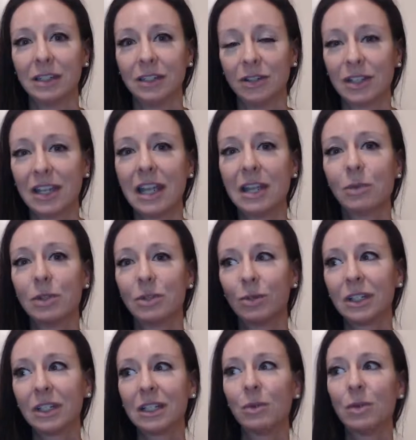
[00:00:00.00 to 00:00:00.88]
Okay. When
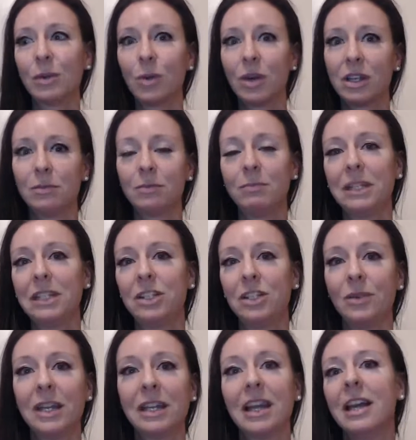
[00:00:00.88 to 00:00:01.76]
really we want to be
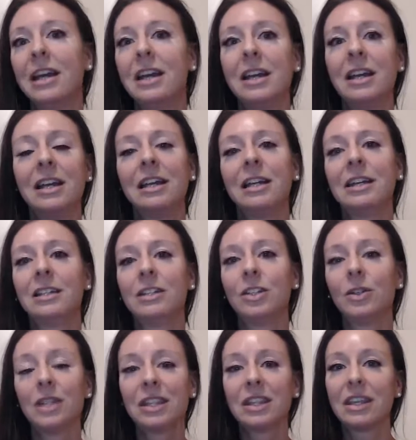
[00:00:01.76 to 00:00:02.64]
doing
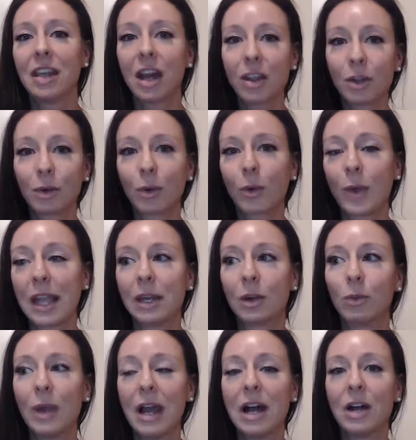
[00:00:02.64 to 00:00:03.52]
it the other way
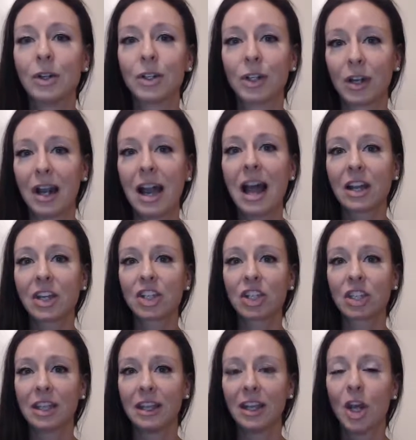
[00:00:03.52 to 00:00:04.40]
around, or
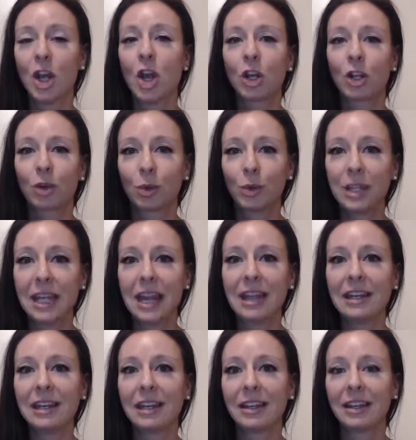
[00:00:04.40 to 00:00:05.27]
actually
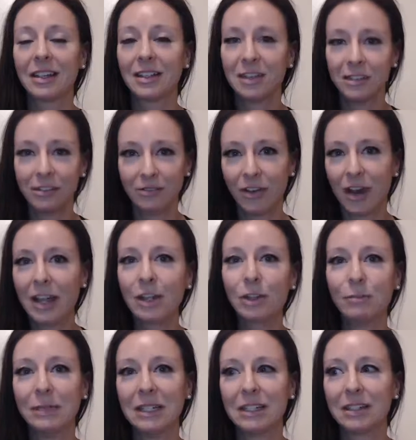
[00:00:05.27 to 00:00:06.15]
creating an
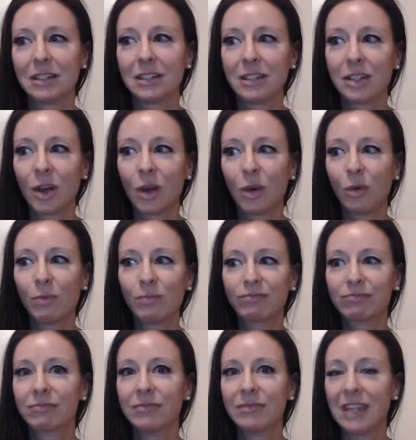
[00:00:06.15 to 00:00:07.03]
environment so
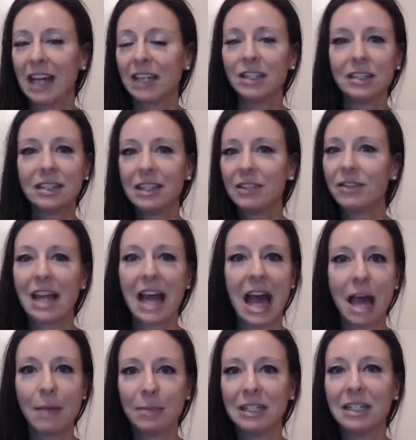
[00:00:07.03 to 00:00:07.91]
that doesn't even
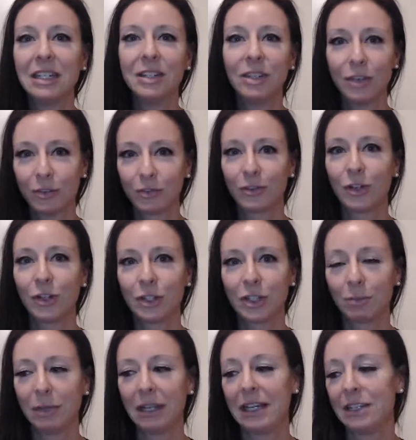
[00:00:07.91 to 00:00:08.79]
happen in the
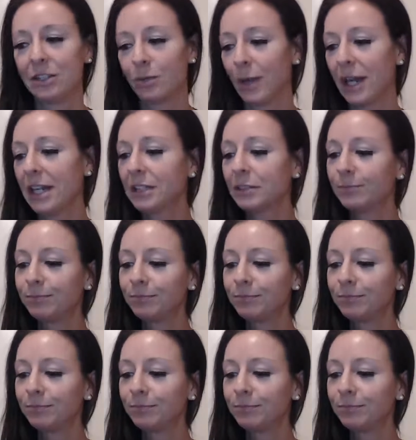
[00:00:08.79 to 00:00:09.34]
first place, right?